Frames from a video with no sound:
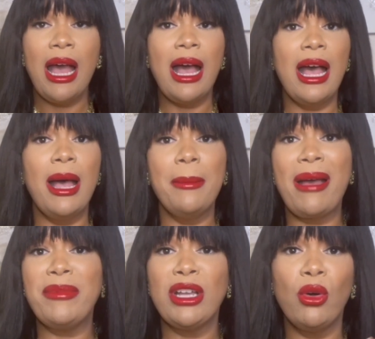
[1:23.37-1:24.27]
Um,
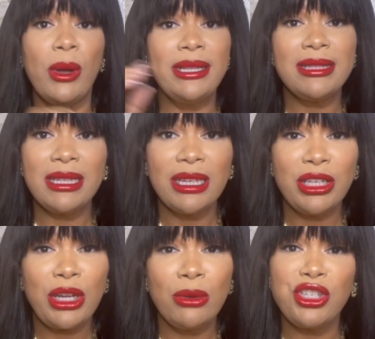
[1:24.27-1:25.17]
I've been going to,
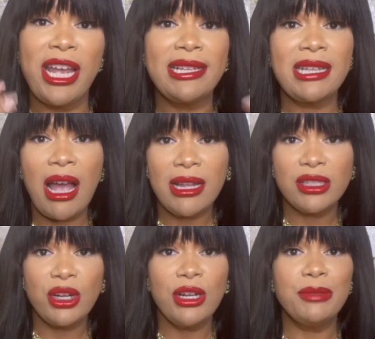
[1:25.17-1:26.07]
you know, jazz
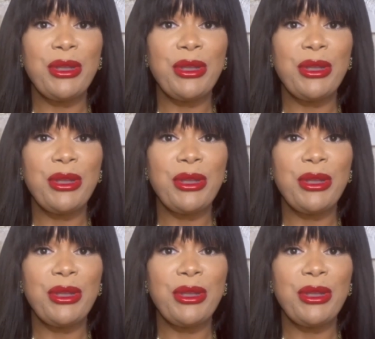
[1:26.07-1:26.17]
concerts,